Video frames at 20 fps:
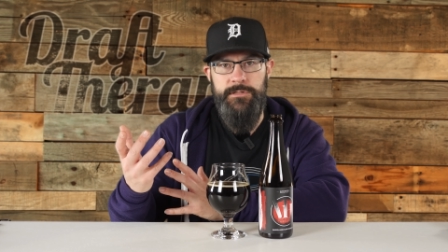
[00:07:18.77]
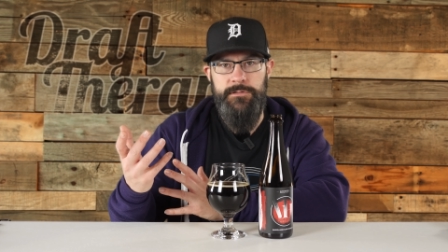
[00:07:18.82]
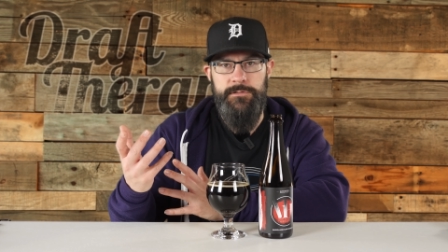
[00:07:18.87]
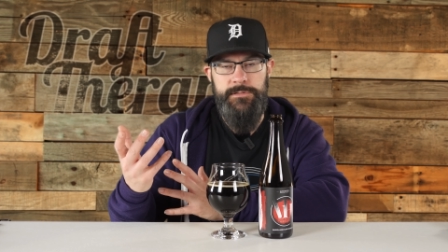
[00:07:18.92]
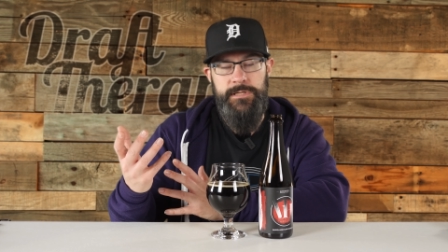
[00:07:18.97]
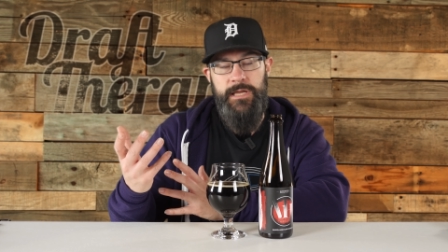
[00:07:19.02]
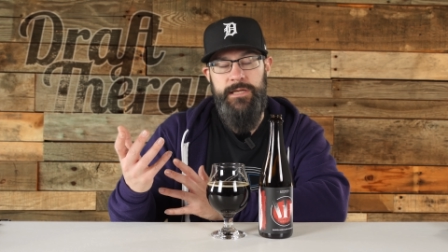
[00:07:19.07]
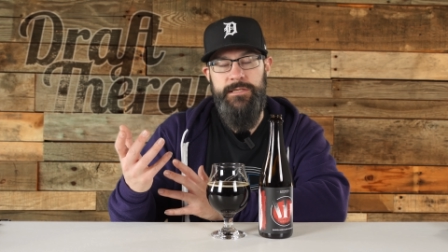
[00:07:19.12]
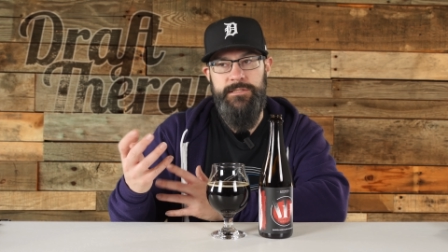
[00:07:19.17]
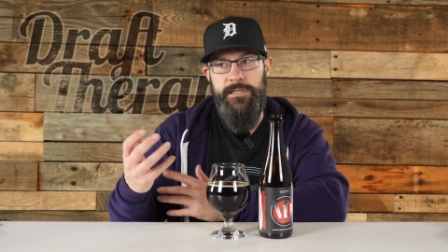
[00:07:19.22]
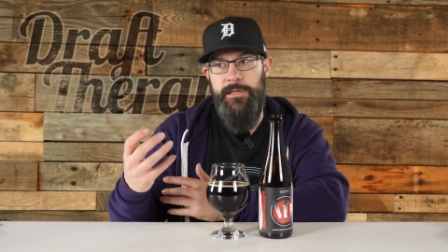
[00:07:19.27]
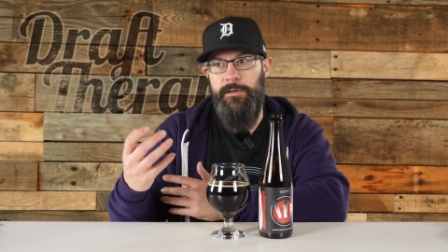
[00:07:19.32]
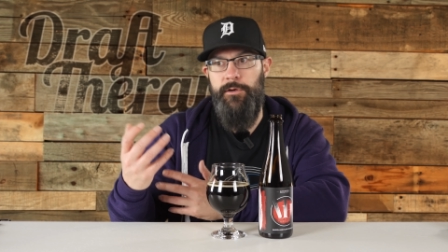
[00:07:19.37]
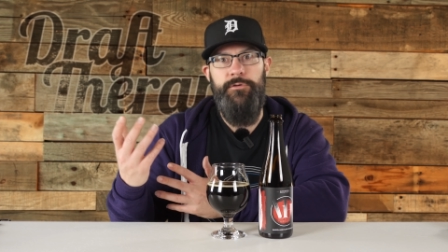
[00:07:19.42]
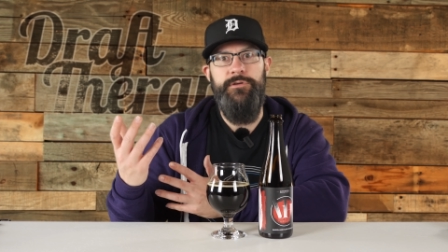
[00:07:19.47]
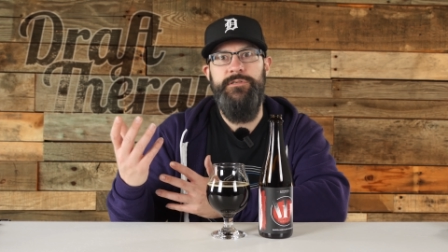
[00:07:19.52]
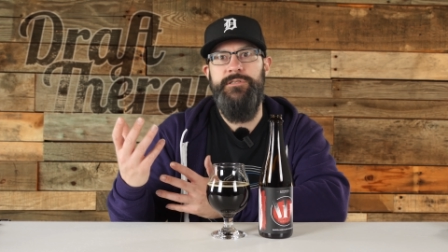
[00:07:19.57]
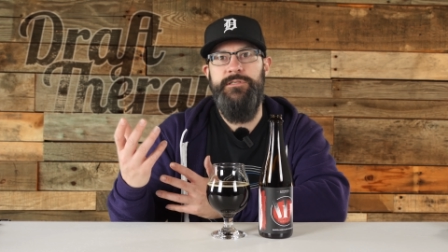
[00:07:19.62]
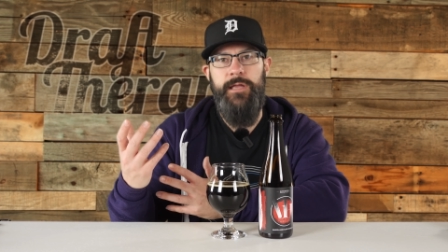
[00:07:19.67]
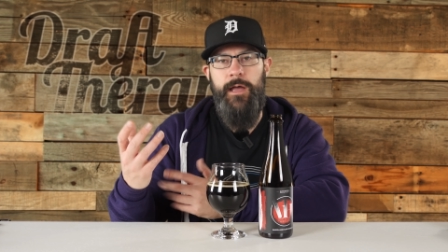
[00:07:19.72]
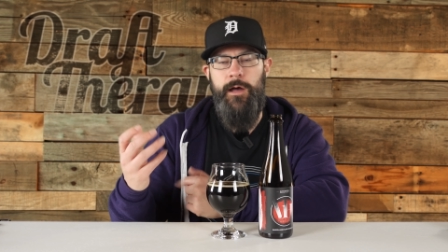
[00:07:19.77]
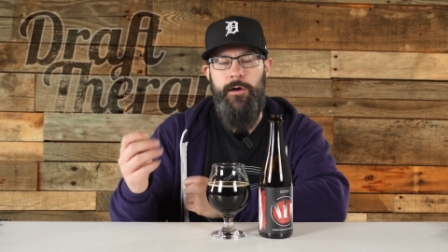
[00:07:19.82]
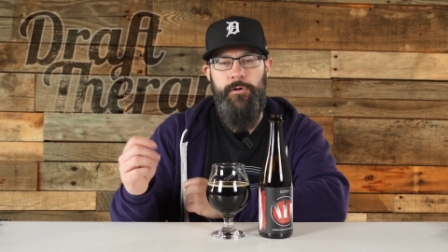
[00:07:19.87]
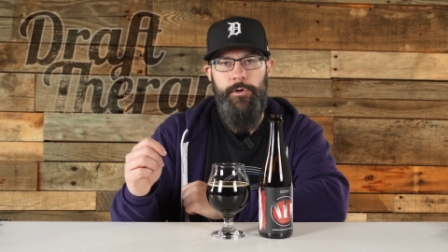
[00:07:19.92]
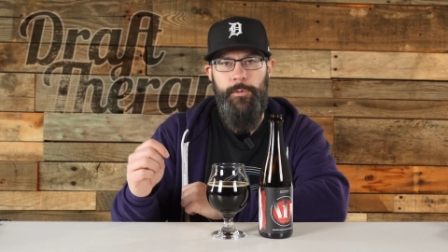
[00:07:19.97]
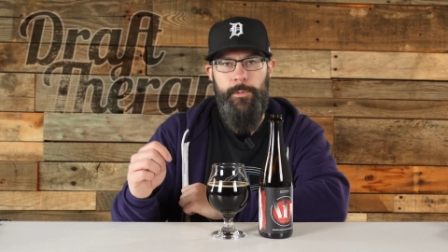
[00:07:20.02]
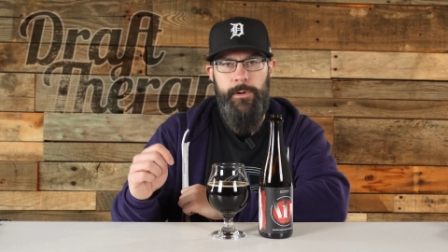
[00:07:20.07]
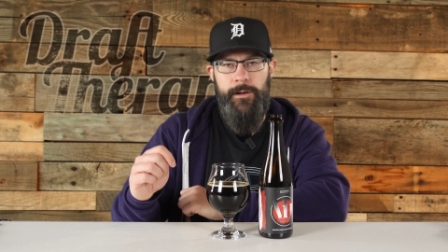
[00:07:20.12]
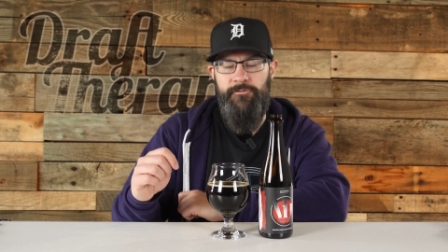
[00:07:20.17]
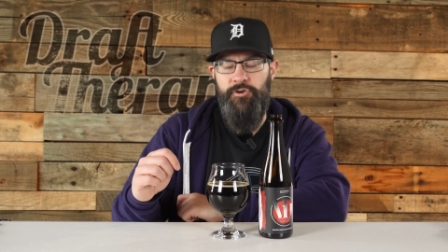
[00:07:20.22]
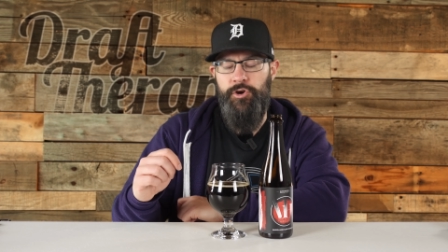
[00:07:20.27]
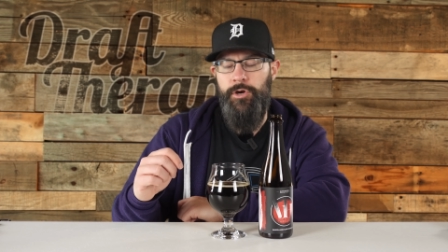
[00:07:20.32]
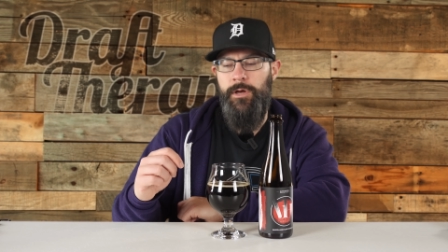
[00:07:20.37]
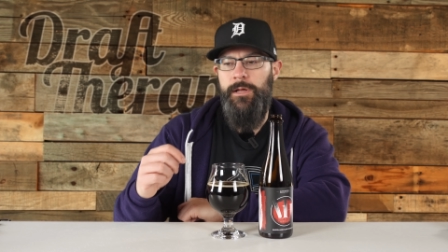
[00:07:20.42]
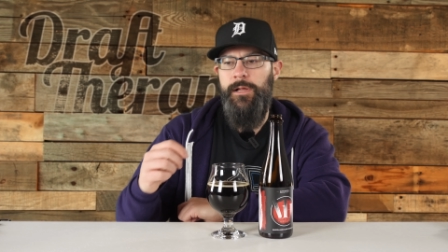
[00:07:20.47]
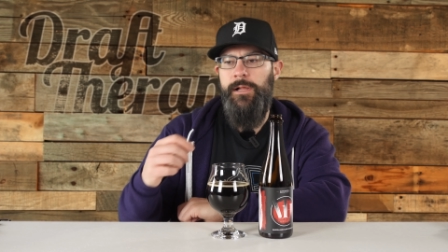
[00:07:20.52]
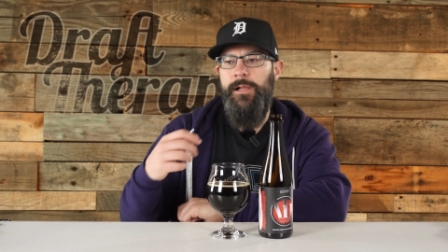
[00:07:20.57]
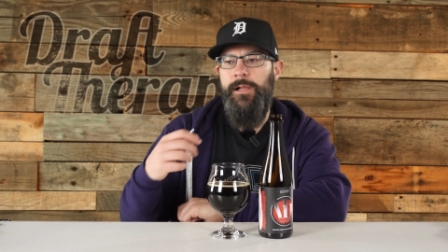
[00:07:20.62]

to tasting or a stout or whatever.